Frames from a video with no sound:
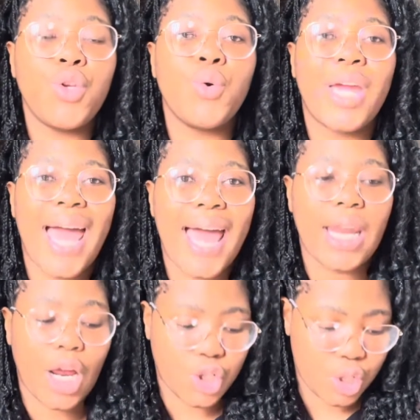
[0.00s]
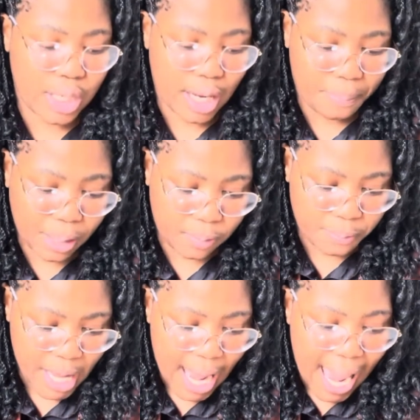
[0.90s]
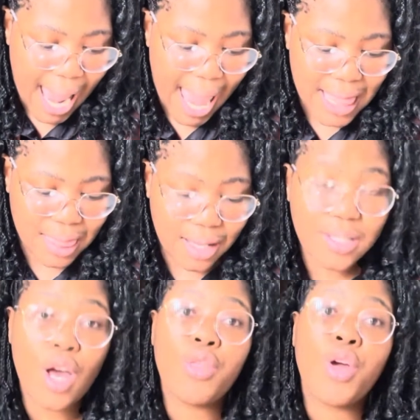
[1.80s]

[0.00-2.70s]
You can actually appeal. And these are the